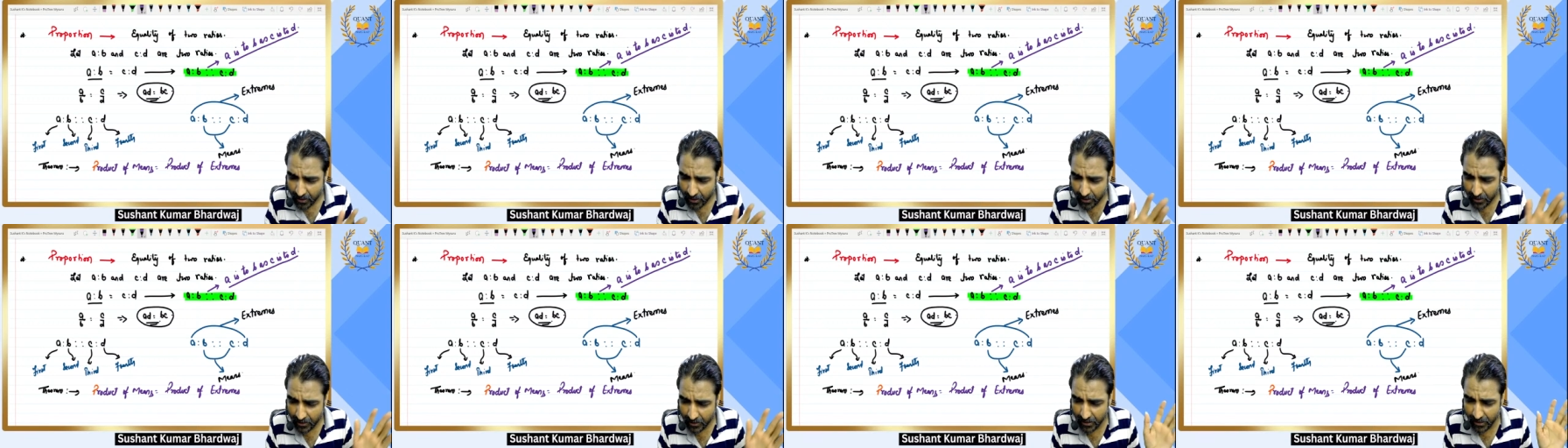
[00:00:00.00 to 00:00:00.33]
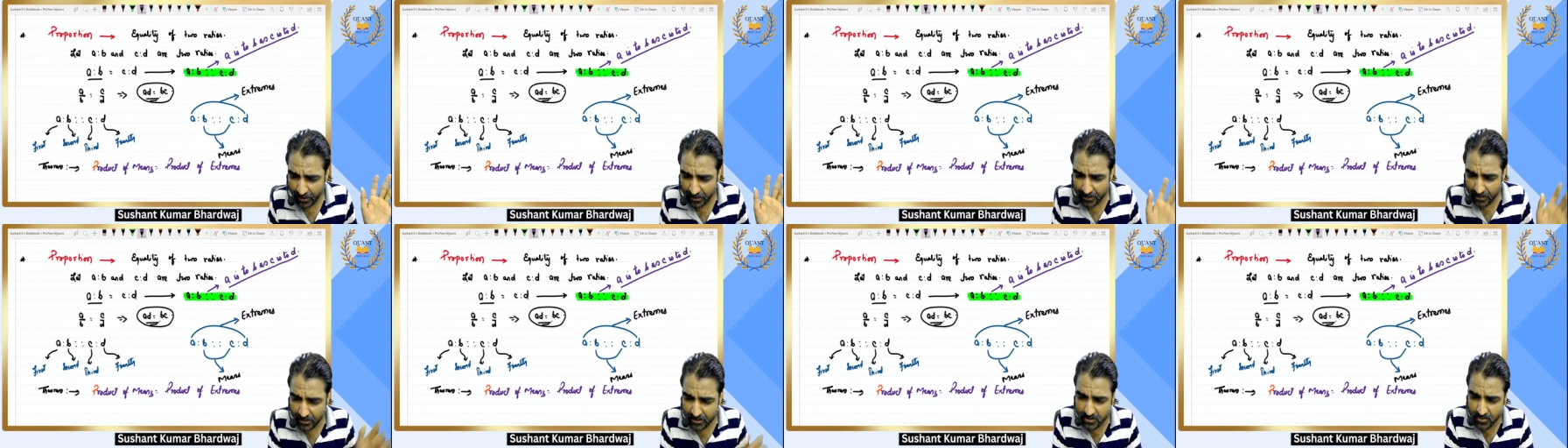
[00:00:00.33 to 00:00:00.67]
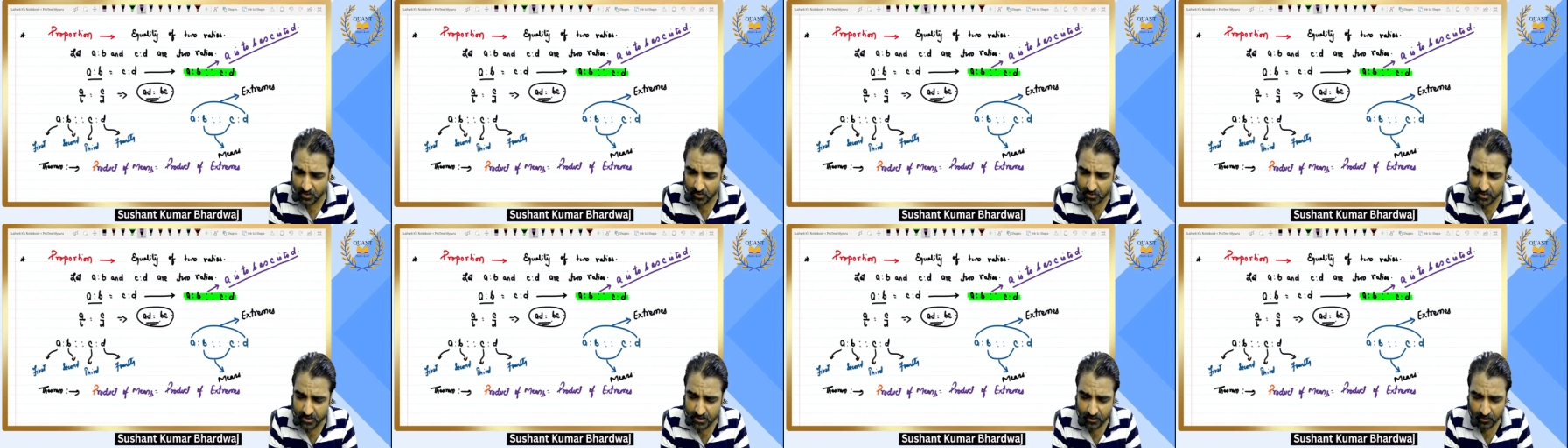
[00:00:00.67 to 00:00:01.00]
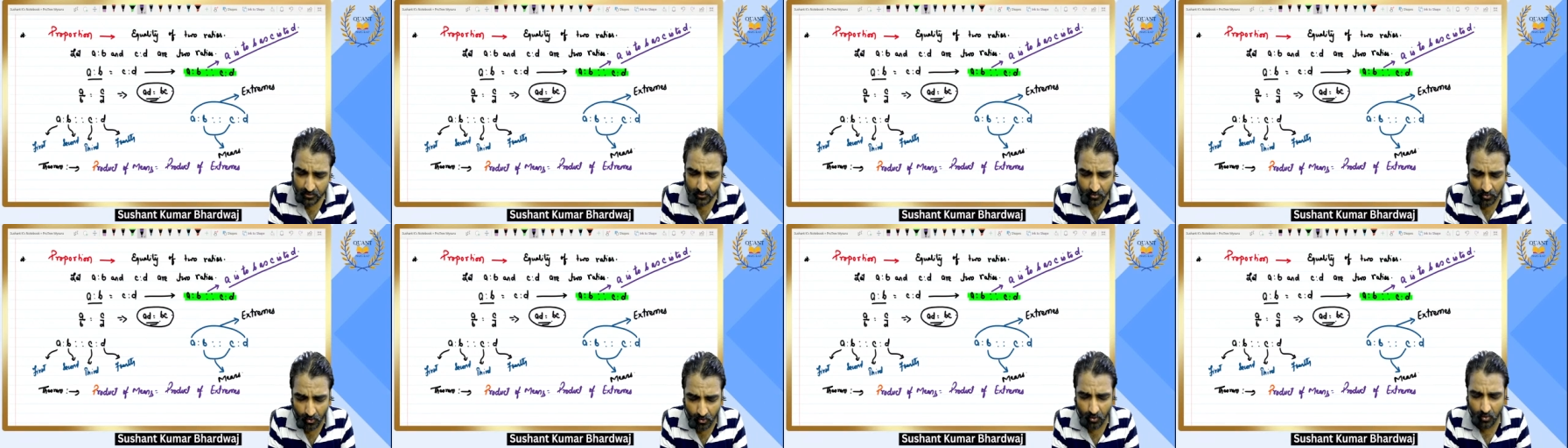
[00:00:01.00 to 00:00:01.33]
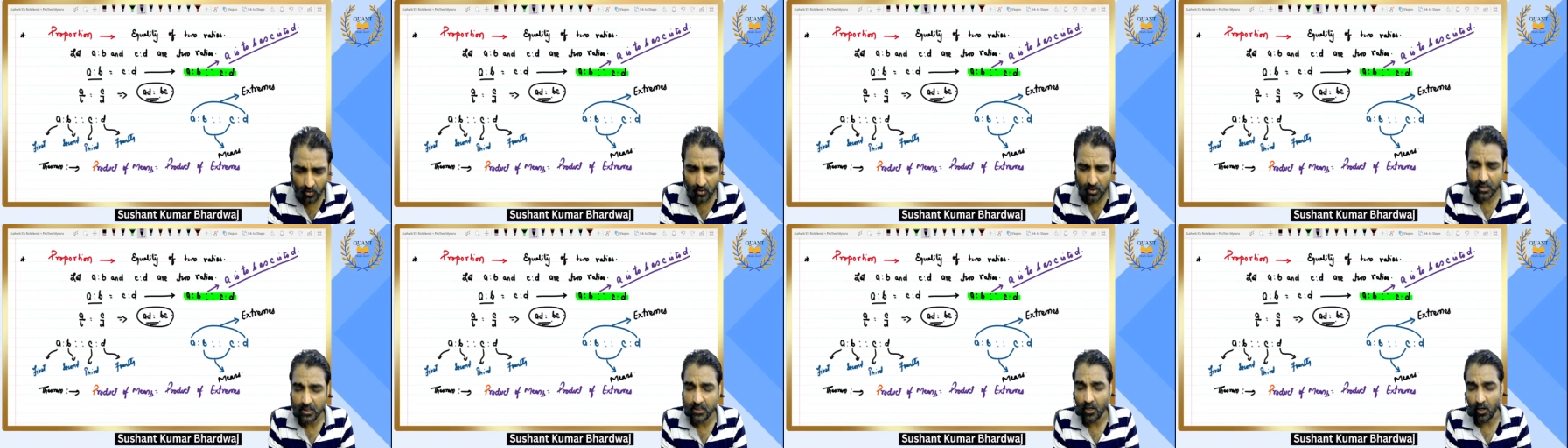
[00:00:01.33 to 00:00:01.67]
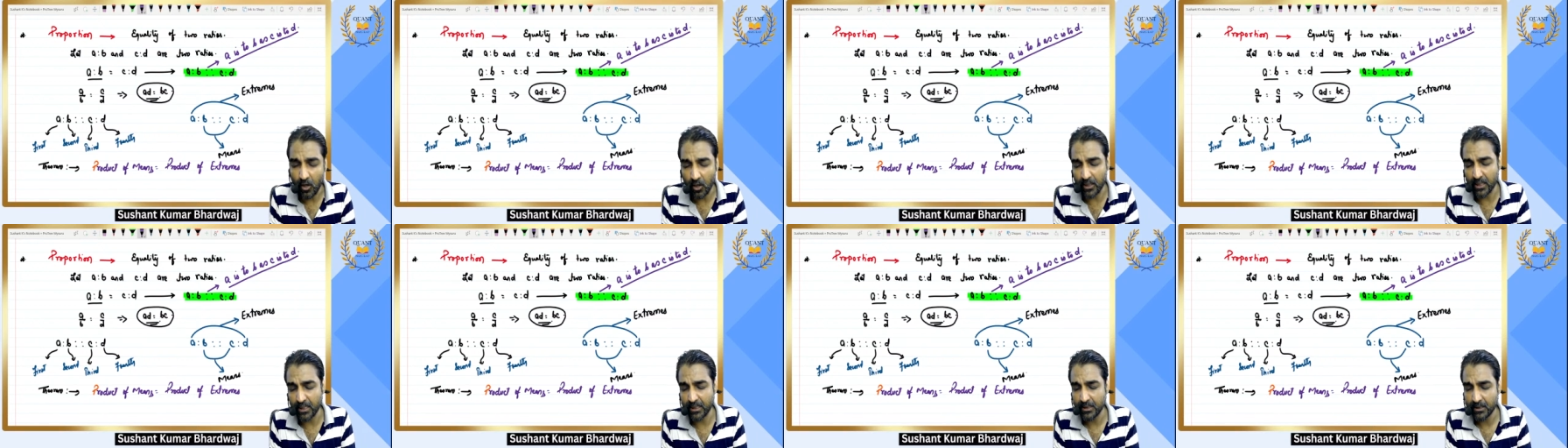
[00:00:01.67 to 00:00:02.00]
Any issues? No?
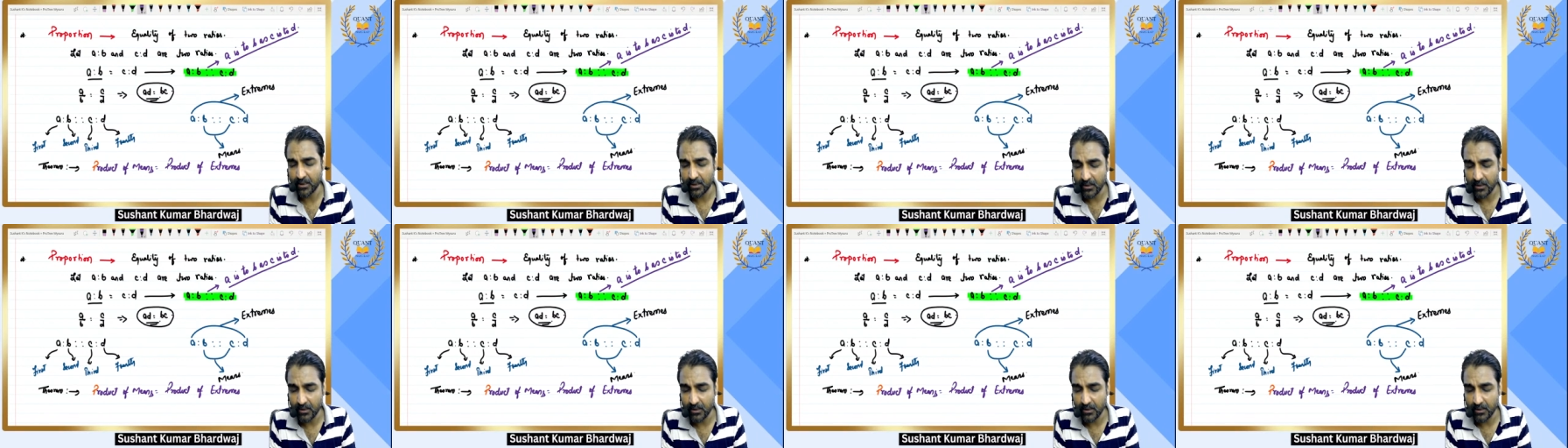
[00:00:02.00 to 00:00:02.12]
Okay.